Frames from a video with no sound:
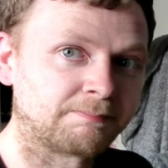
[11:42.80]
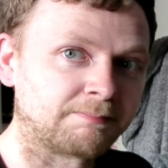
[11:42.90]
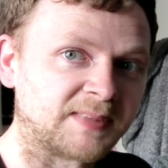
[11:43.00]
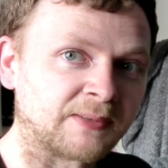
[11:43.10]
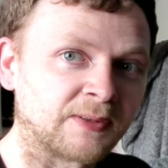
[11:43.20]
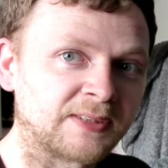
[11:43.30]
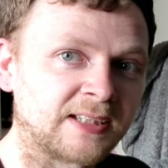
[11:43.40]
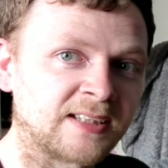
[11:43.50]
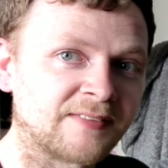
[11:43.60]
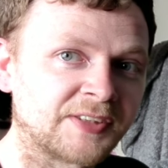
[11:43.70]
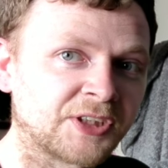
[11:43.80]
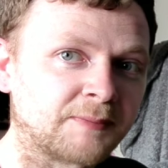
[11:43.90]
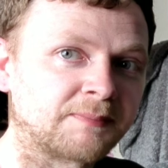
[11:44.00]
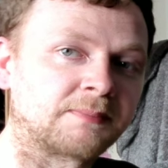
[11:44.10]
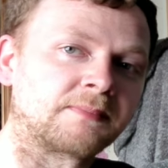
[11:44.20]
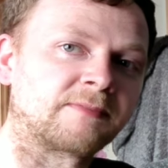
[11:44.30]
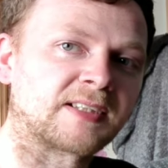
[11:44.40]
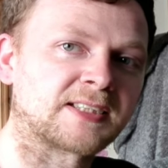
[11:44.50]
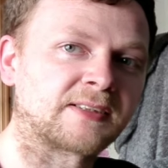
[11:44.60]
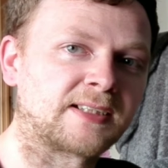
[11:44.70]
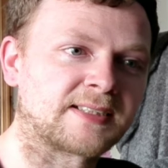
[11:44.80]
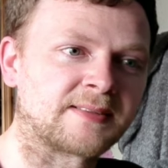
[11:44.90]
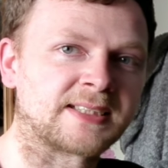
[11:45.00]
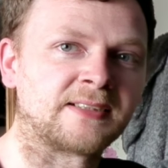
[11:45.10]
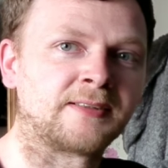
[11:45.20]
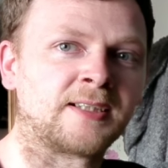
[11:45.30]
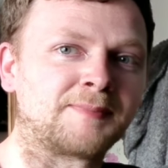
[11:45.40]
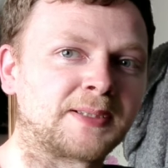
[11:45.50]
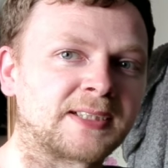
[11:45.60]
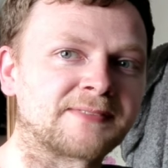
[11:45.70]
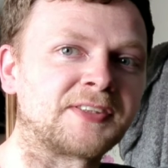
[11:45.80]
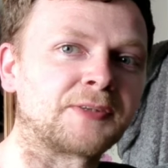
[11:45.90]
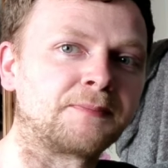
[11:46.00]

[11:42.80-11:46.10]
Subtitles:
download it and give it a shot. Thanks a lot, guys, and see you in my next video.